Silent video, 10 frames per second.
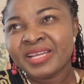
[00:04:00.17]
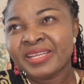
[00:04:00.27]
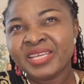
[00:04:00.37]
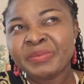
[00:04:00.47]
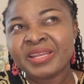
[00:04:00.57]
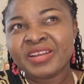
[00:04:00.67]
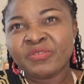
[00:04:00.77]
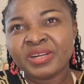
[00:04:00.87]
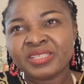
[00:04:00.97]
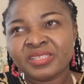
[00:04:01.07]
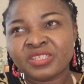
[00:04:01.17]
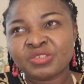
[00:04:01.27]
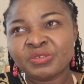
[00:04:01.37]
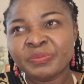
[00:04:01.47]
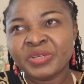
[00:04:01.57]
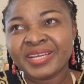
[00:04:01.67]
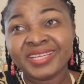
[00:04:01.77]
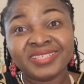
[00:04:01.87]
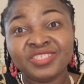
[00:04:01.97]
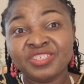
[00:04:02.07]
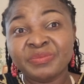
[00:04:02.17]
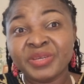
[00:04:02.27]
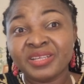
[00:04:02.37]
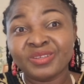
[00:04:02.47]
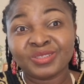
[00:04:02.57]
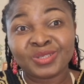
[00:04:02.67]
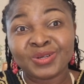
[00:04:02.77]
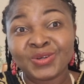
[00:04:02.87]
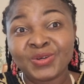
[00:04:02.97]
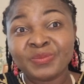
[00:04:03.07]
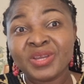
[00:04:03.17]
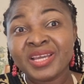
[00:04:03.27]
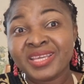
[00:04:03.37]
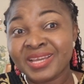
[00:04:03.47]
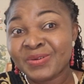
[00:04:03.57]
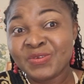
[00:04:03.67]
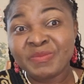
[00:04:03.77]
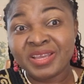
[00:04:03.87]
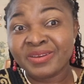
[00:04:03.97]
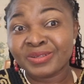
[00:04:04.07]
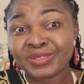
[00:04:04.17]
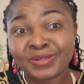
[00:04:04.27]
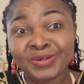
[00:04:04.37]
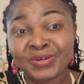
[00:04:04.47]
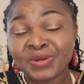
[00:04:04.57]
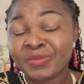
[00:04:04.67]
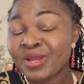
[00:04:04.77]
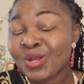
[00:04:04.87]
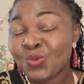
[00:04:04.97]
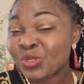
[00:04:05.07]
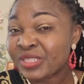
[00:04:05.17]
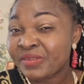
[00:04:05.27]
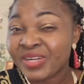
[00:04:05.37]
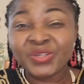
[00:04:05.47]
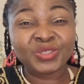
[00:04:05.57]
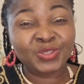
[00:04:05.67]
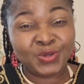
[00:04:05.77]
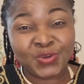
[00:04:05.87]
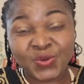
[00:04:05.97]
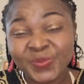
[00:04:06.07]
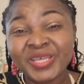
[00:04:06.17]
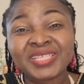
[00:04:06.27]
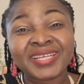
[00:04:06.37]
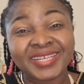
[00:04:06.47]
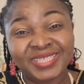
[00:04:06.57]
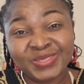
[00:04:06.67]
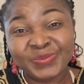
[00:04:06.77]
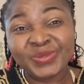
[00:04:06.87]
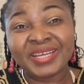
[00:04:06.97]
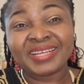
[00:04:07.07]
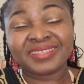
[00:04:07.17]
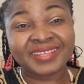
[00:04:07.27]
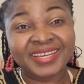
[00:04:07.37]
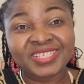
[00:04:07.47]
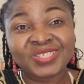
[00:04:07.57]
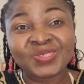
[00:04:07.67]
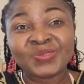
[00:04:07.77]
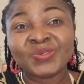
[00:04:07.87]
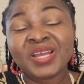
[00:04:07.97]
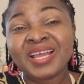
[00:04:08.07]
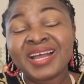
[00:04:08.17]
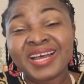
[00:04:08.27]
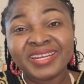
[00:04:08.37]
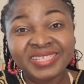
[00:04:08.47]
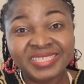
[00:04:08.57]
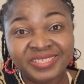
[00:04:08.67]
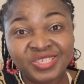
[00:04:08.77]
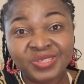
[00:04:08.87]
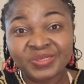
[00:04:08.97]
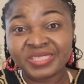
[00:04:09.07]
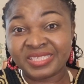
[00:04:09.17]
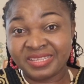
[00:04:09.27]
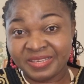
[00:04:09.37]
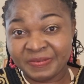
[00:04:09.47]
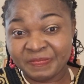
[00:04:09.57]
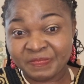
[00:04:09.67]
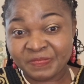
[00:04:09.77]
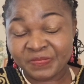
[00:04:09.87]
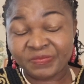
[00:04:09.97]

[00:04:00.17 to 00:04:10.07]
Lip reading: The email addresses shouldn't be like gmail.com, yahoomail.com, whatever.com. It has to be attached to an institution's name.